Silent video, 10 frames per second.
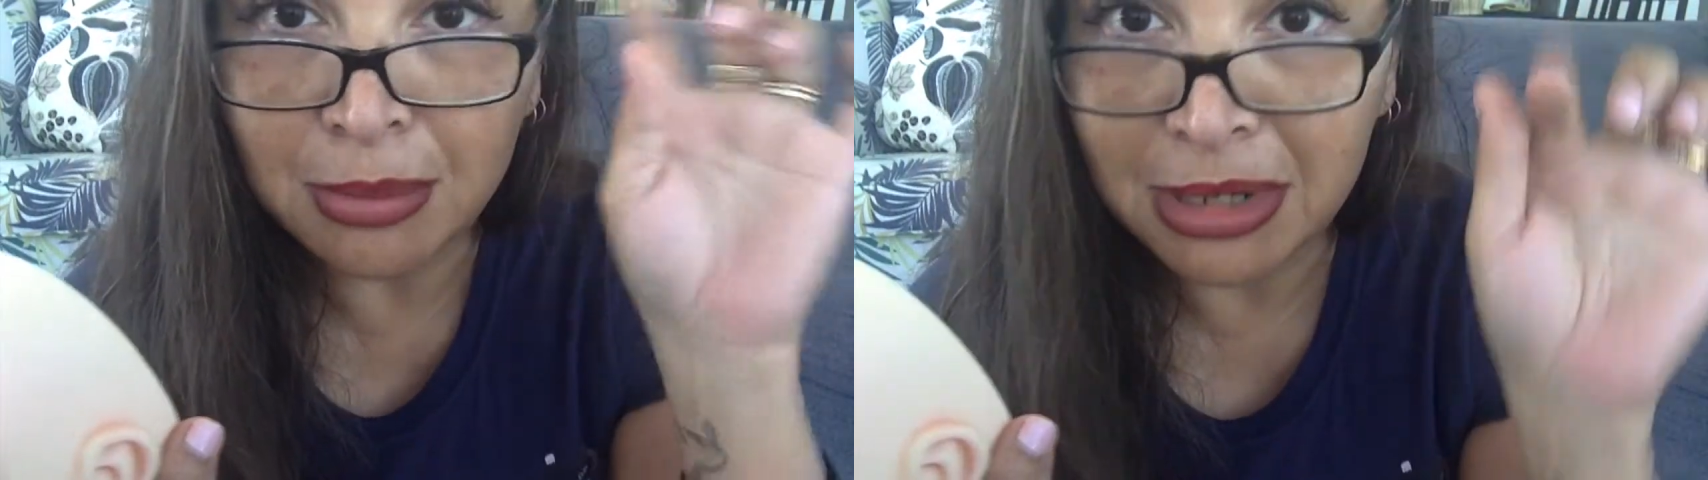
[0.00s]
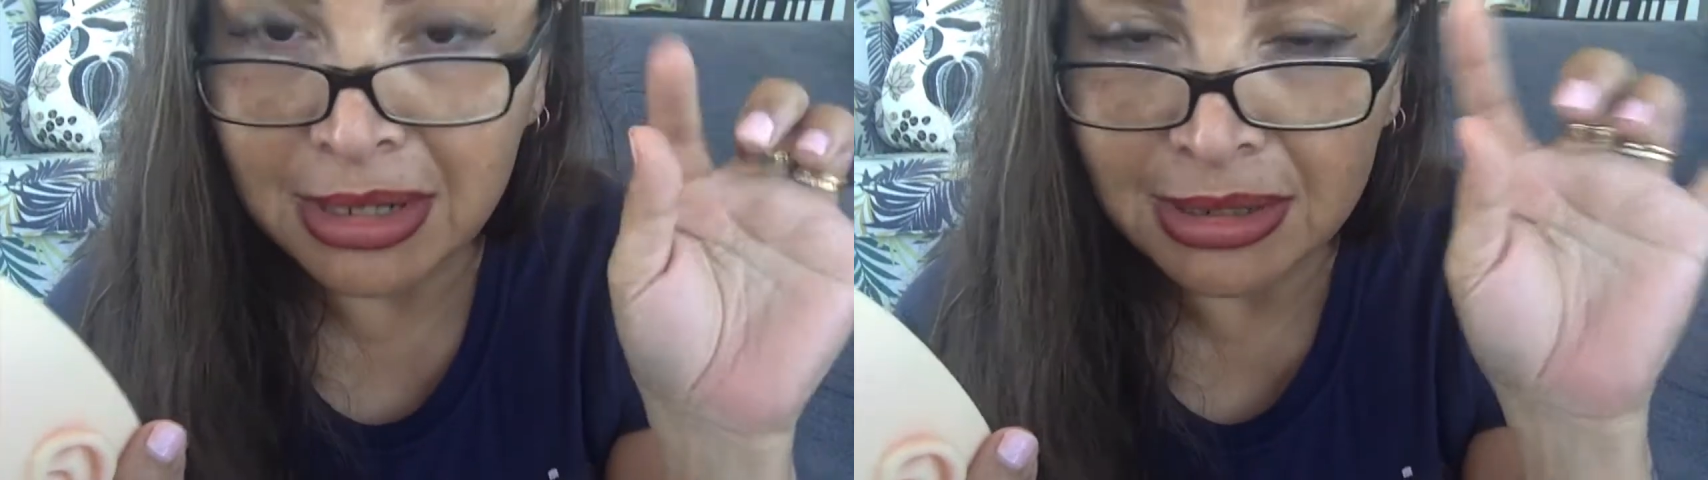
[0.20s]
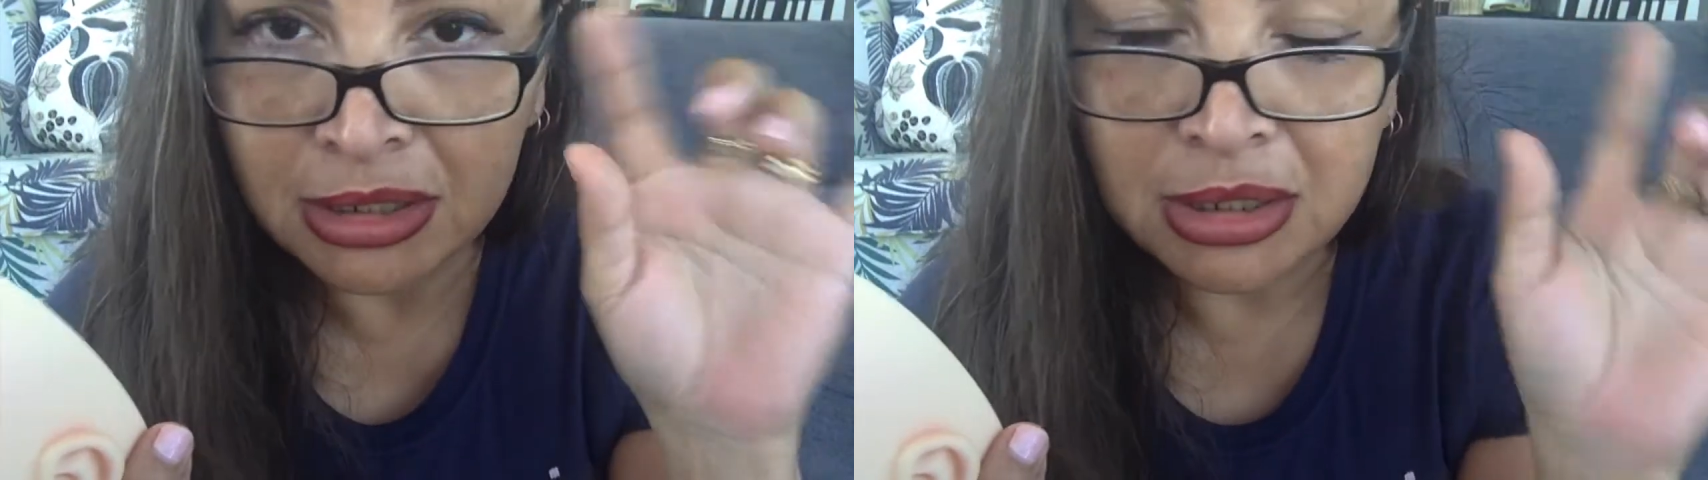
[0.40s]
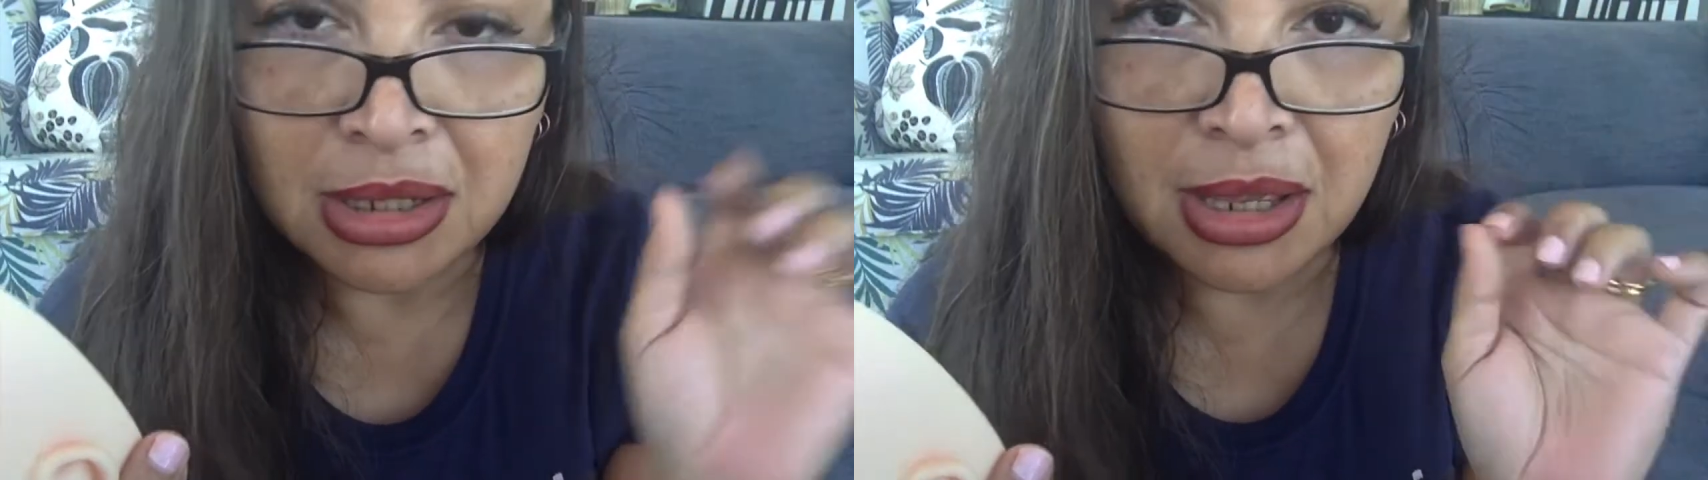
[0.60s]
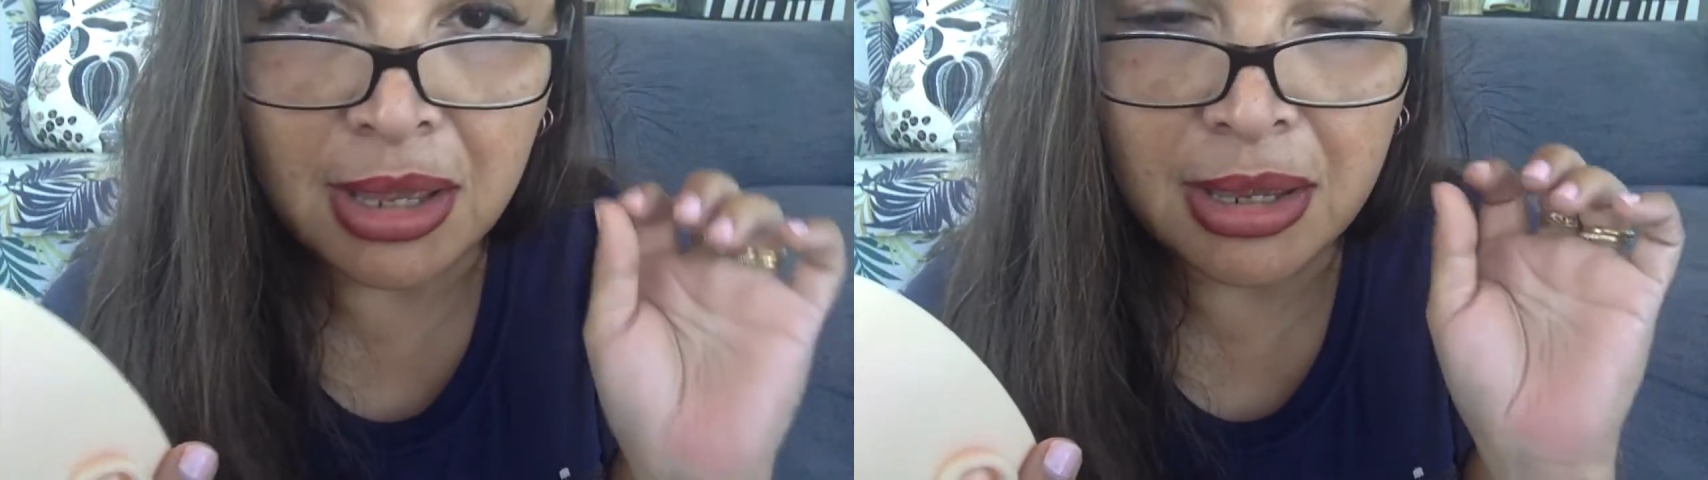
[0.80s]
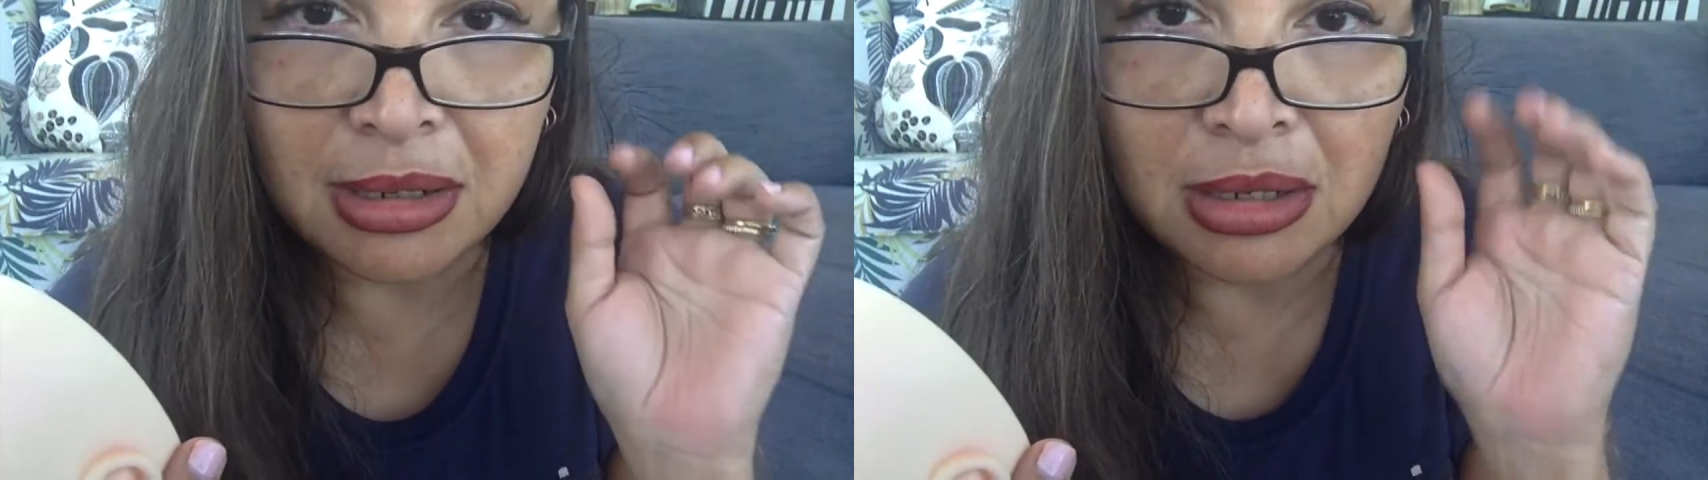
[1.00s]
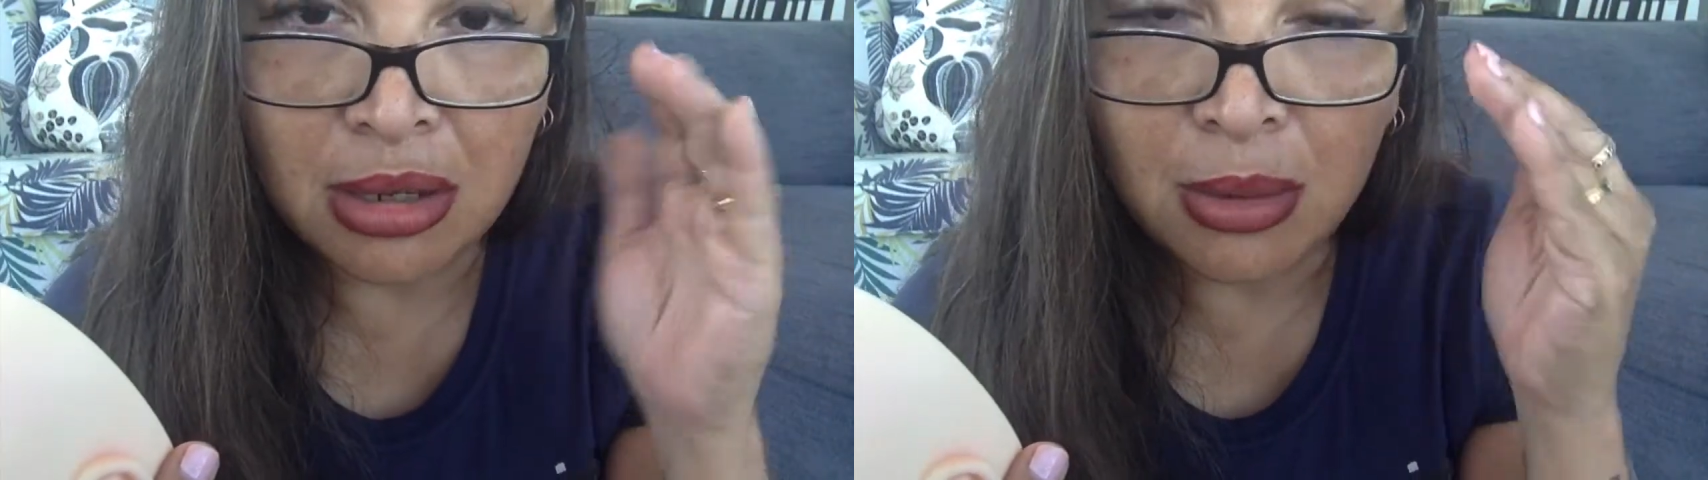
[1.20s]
lid. And